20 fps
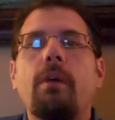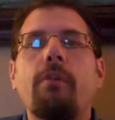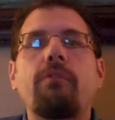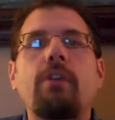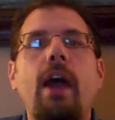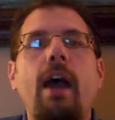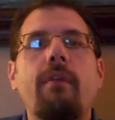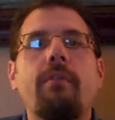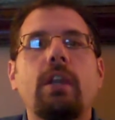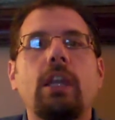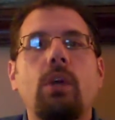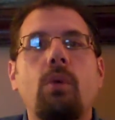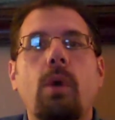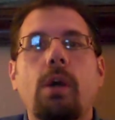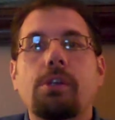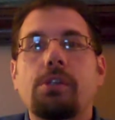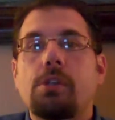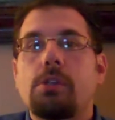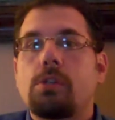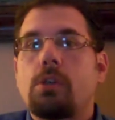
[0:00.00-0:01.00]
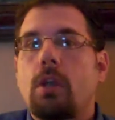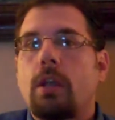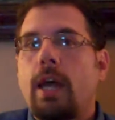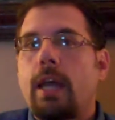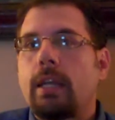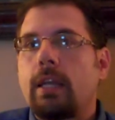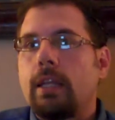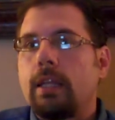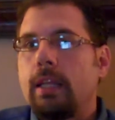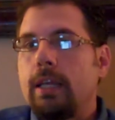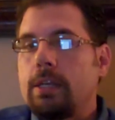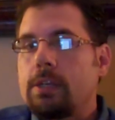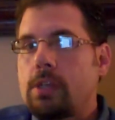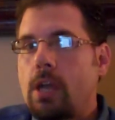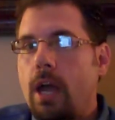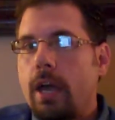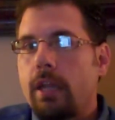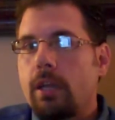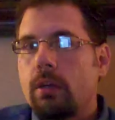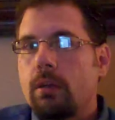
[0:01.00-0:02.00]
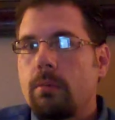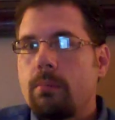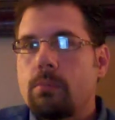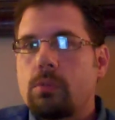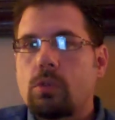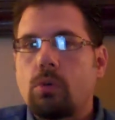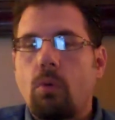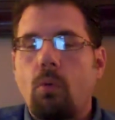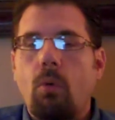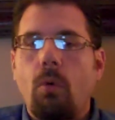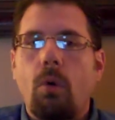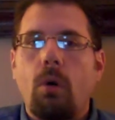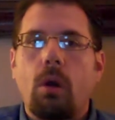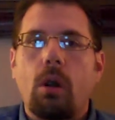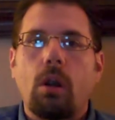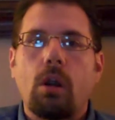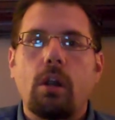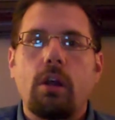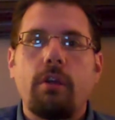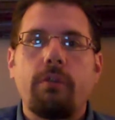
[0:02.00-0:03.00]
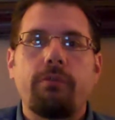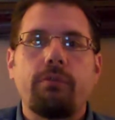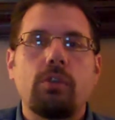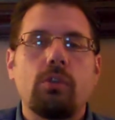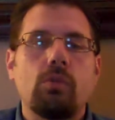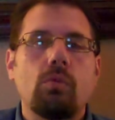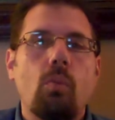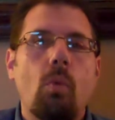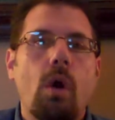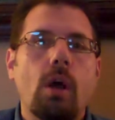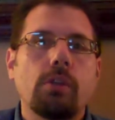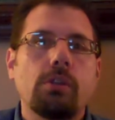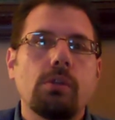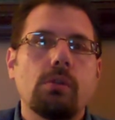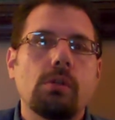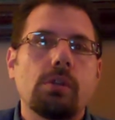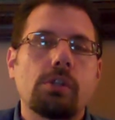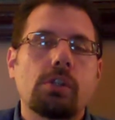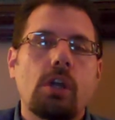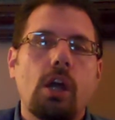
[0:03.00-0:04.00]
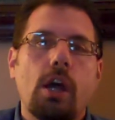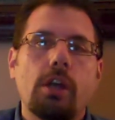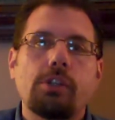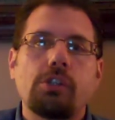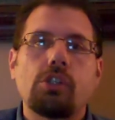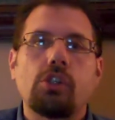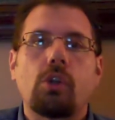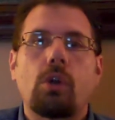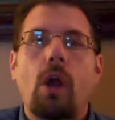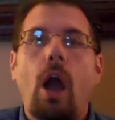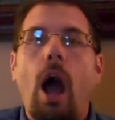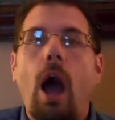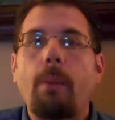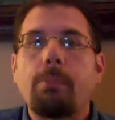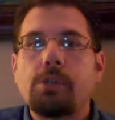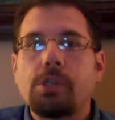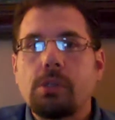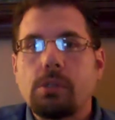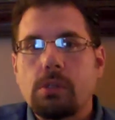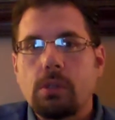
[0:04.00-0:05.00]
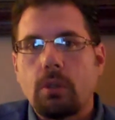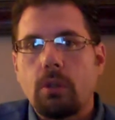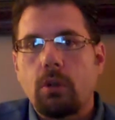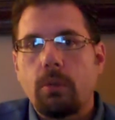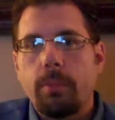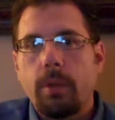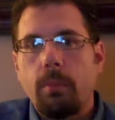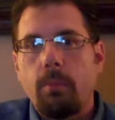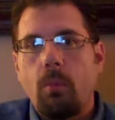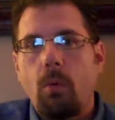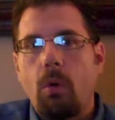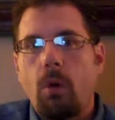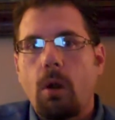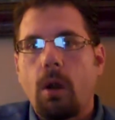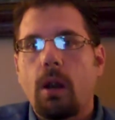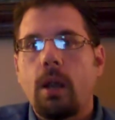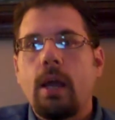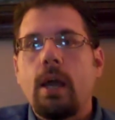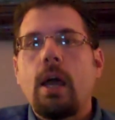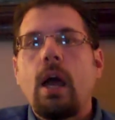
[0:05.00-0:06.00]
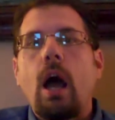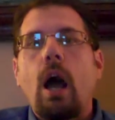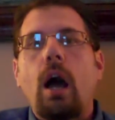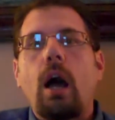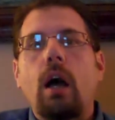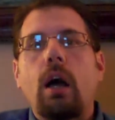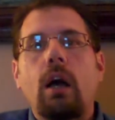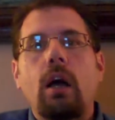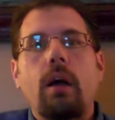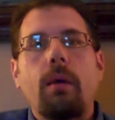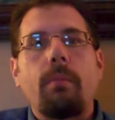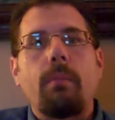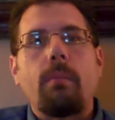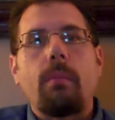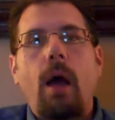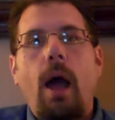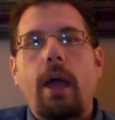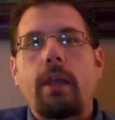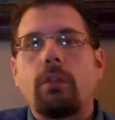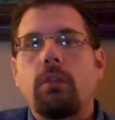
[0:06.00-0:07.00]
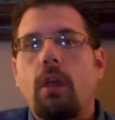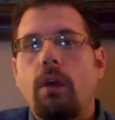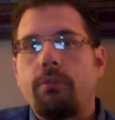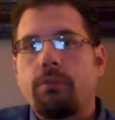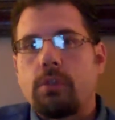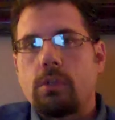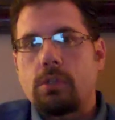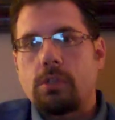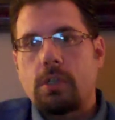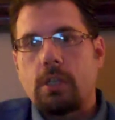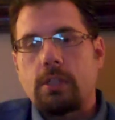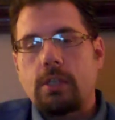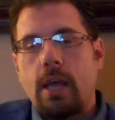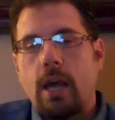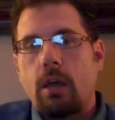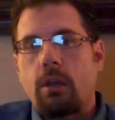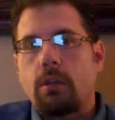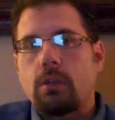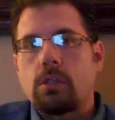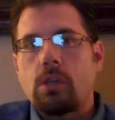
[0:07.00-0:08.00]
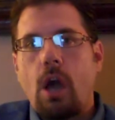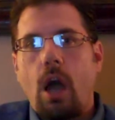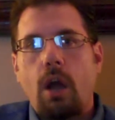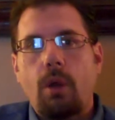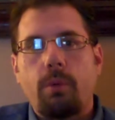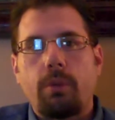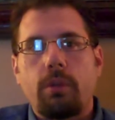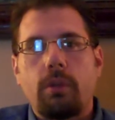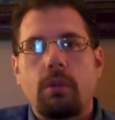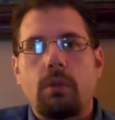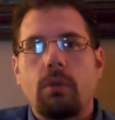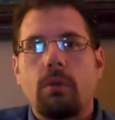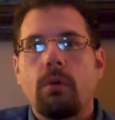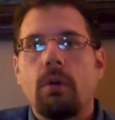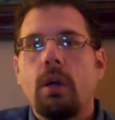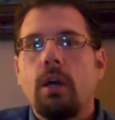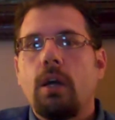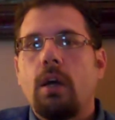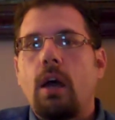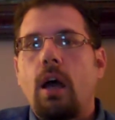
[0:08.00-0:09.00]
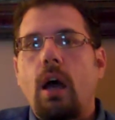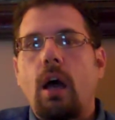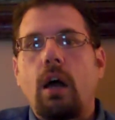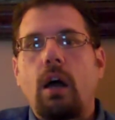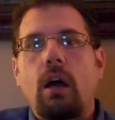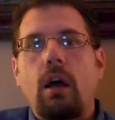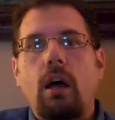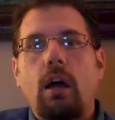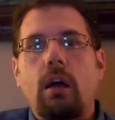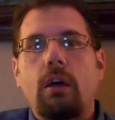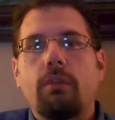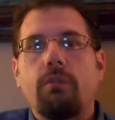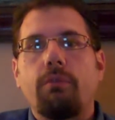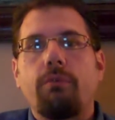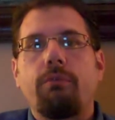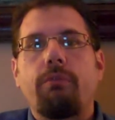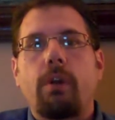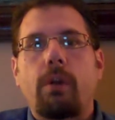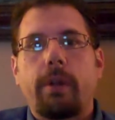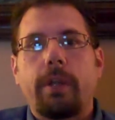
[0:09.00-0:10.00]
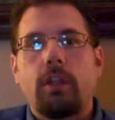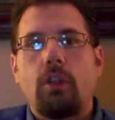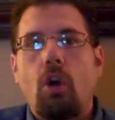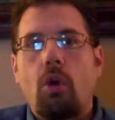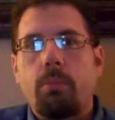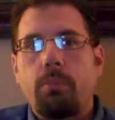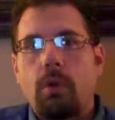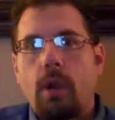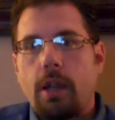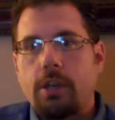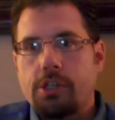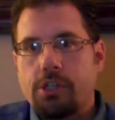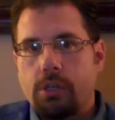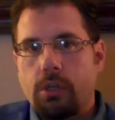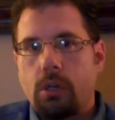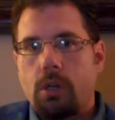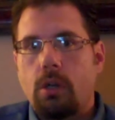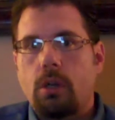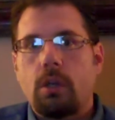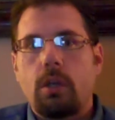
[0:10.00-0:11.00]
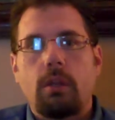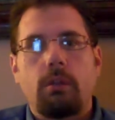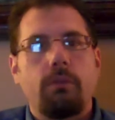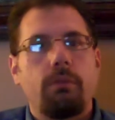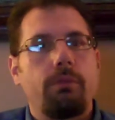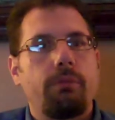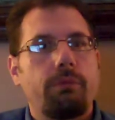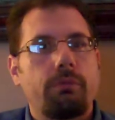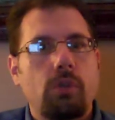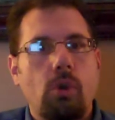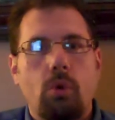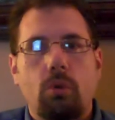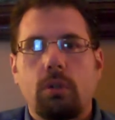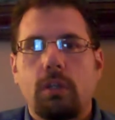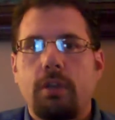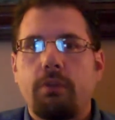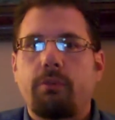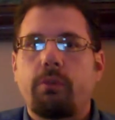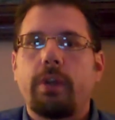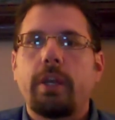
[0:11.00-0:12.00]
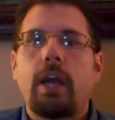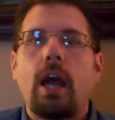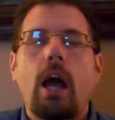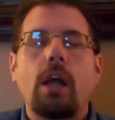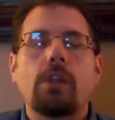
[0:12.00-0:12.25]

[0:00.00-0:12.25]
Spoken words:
If you have any questions on any of these items, or if you want to discuss your options a little bit more, I'd love to sit down and talk with you Very low pressure, totally free